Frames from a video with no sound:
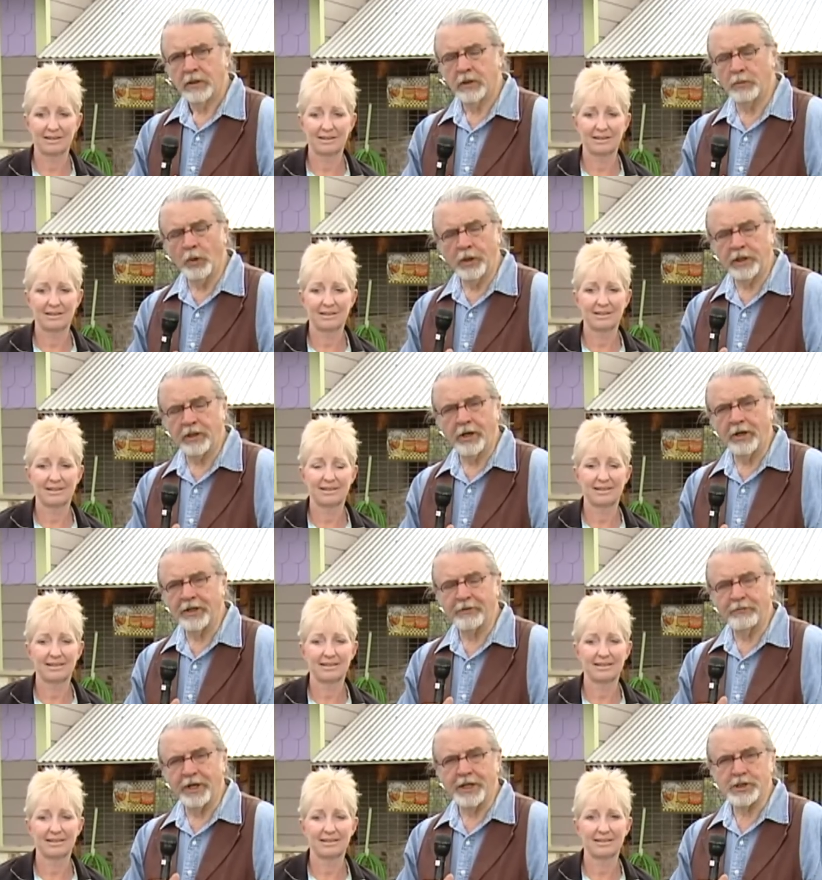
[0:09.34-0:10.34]
Speaker 1: Good morning,
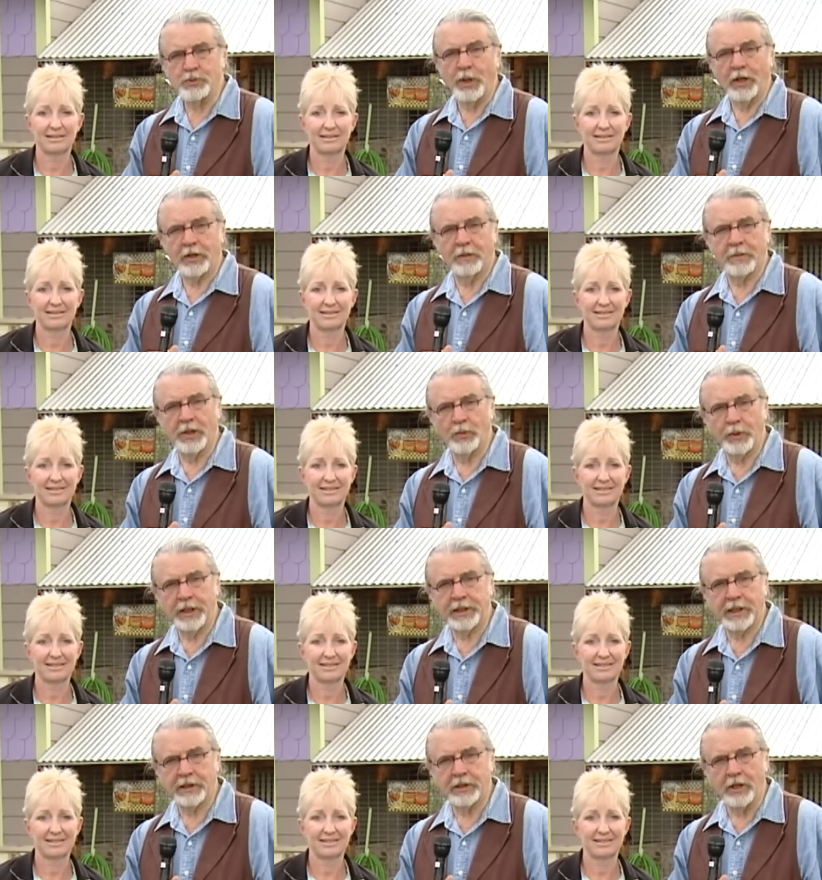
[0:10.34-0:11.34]
gardening friends. Welcome to the
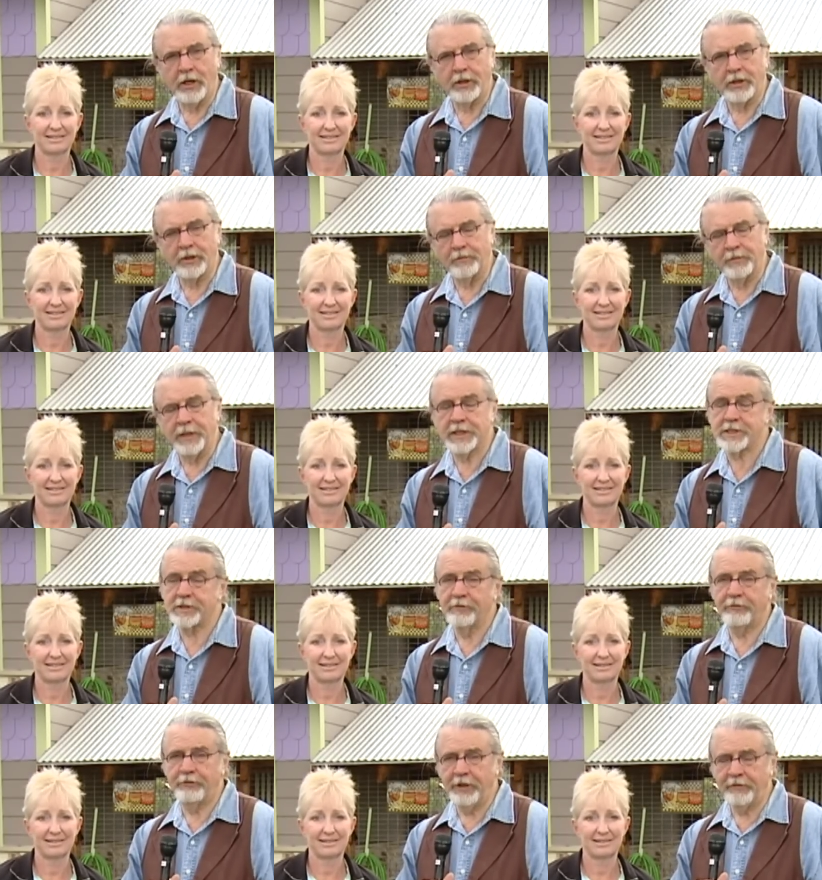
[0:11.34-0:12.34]
Weekend Gardener. It's
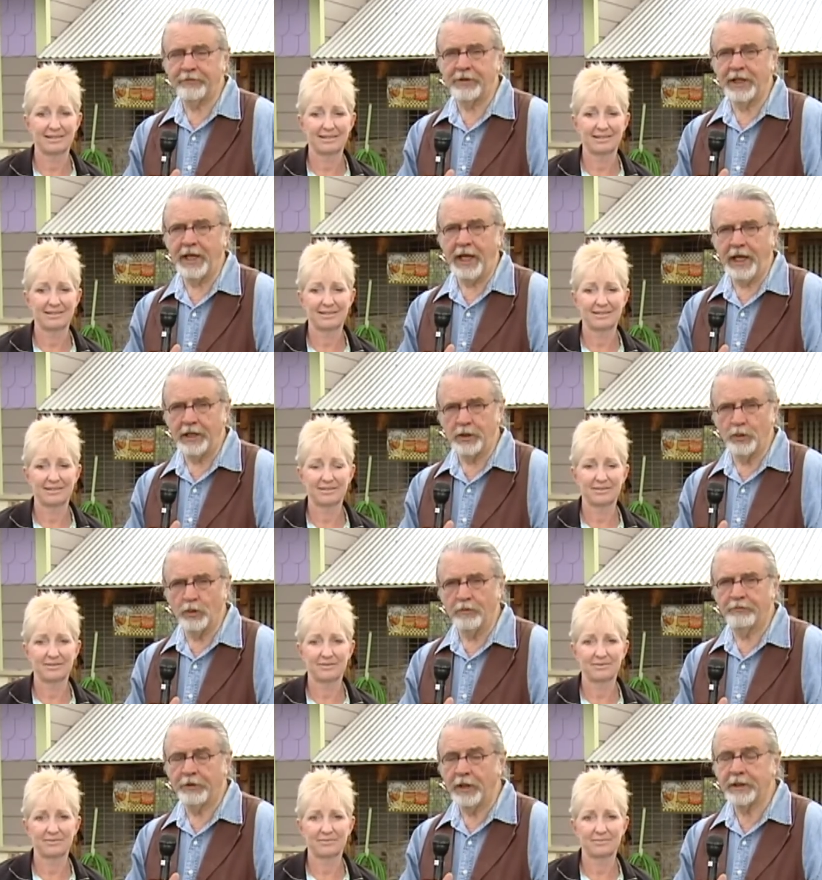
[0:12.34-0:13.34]
the fifth
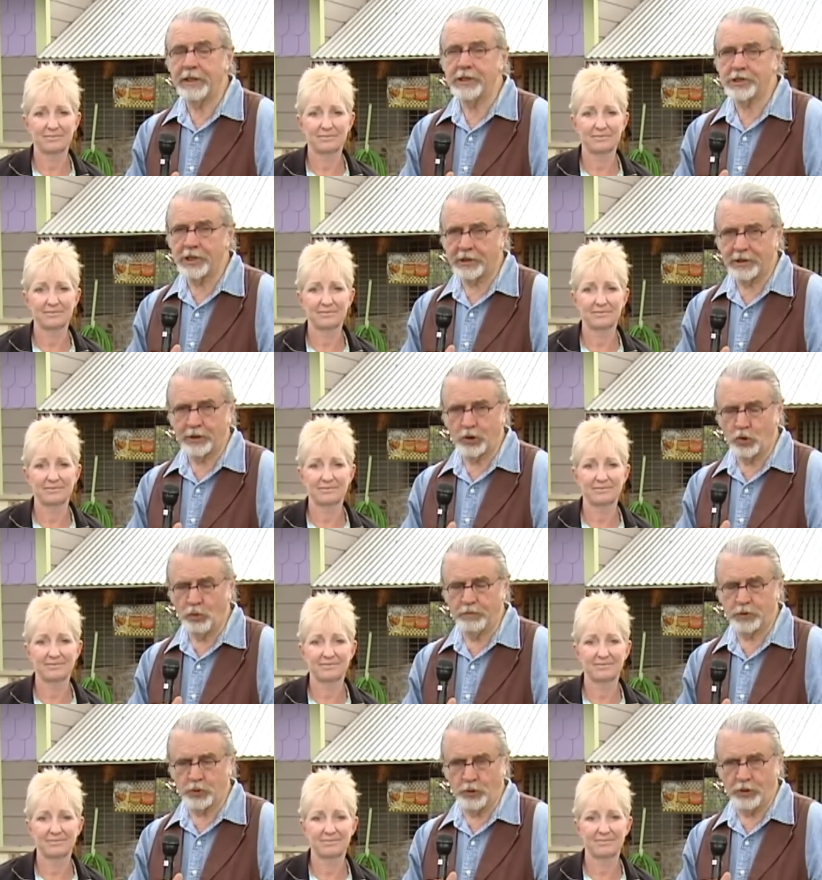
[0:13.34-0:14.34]
annual Funky Chicken
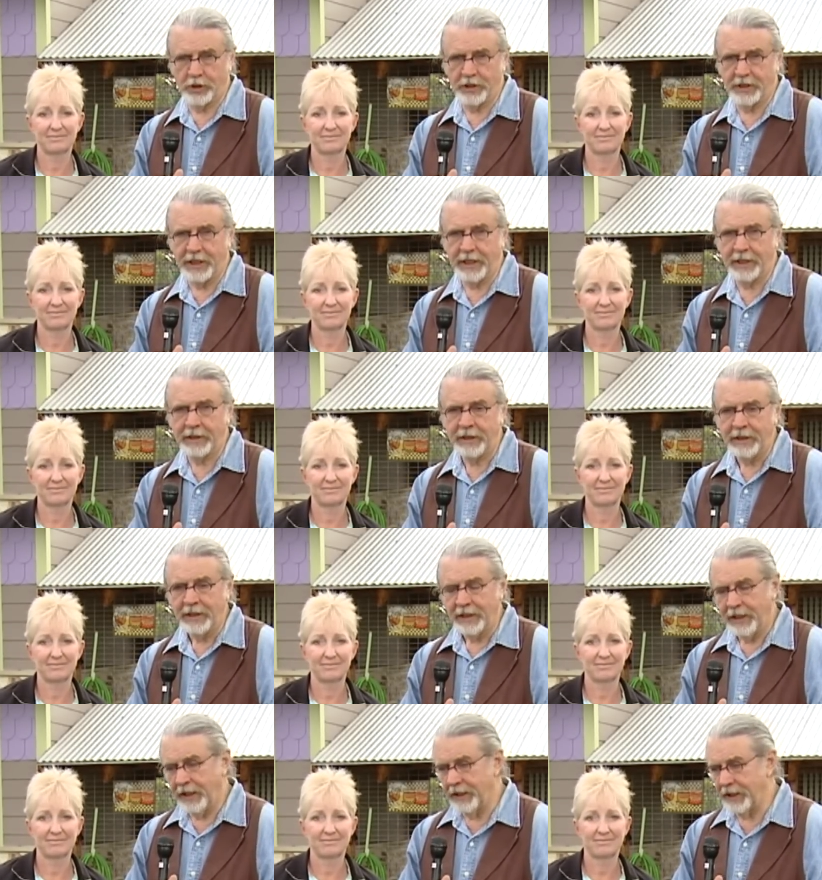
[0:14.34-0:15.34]
Coop tour today,
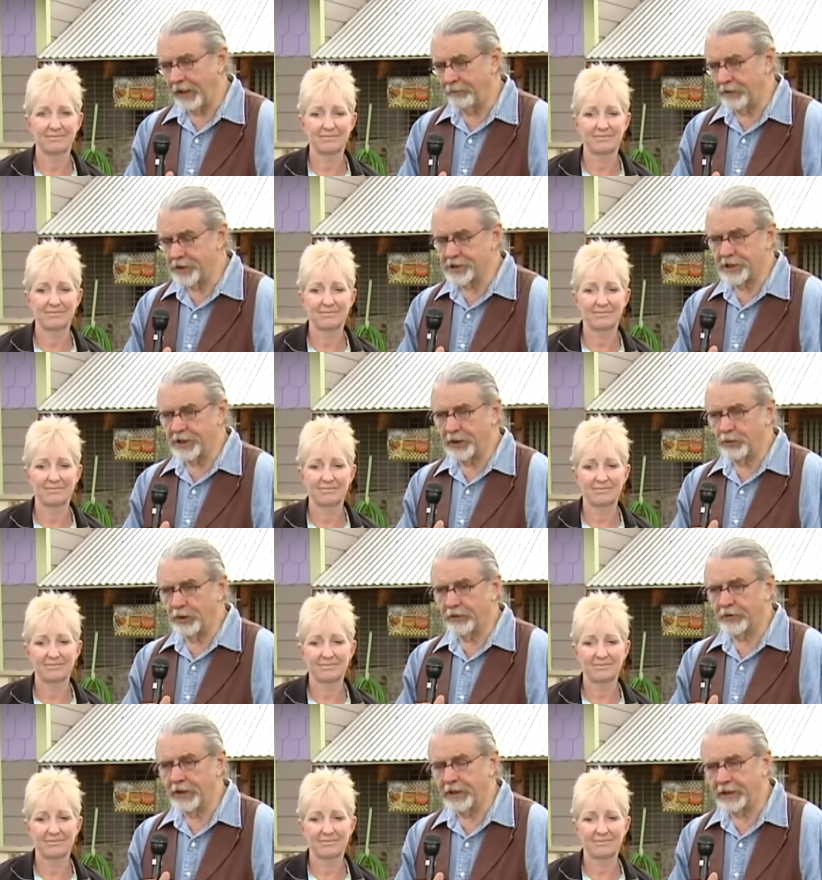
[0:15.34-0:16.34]
and I'm visiting
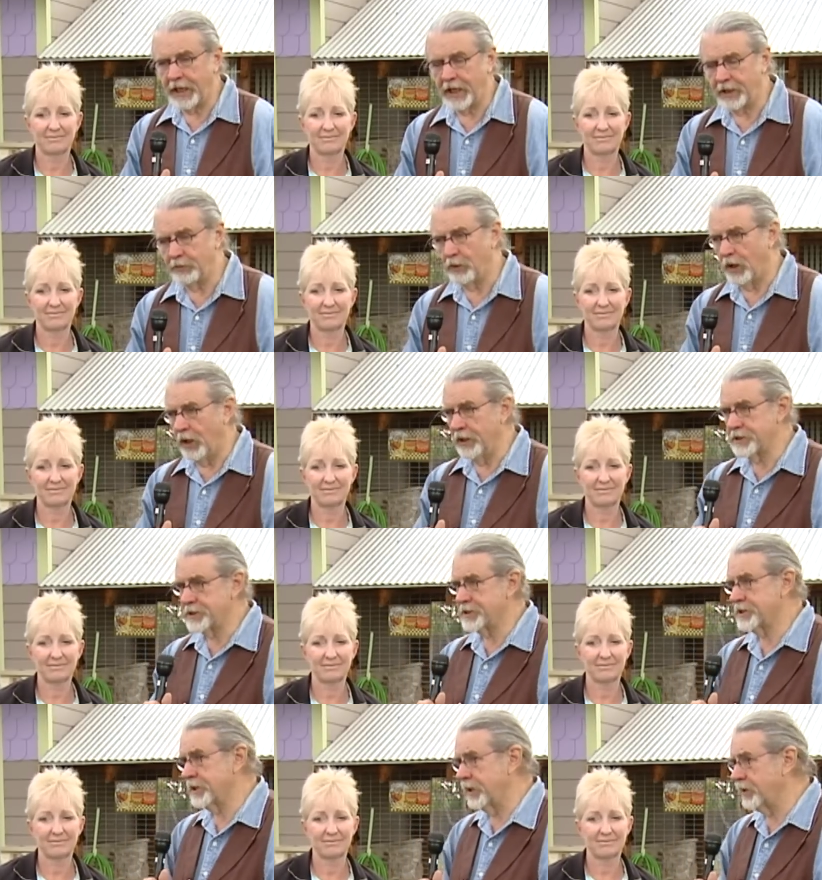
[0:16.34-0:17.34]
with uh, Danny
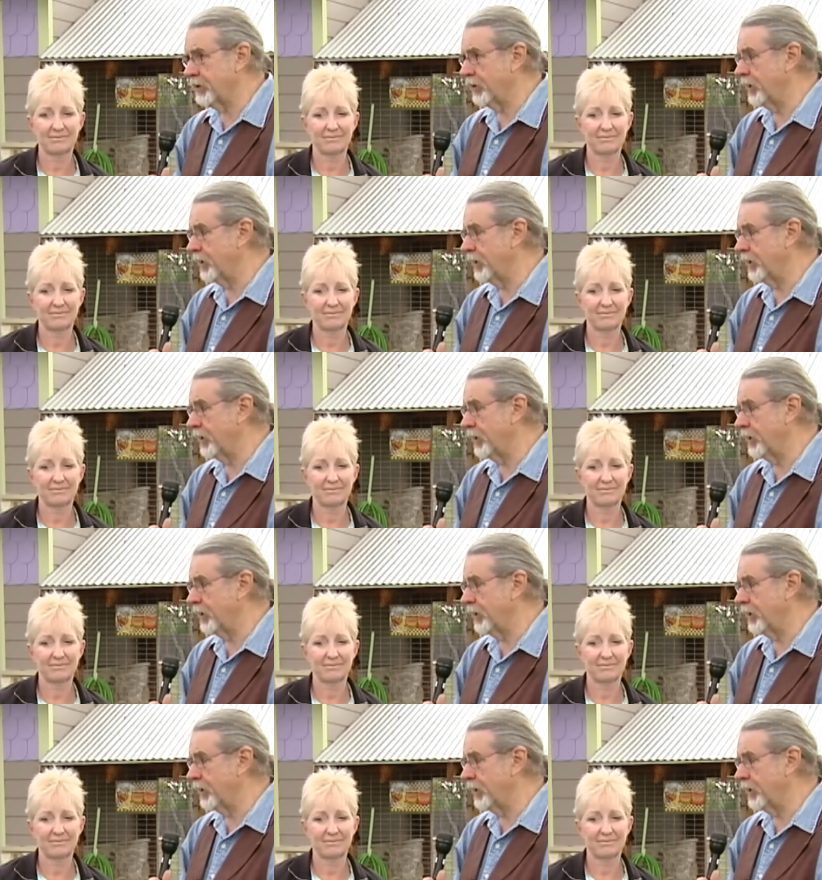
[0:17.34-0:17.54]
Moss and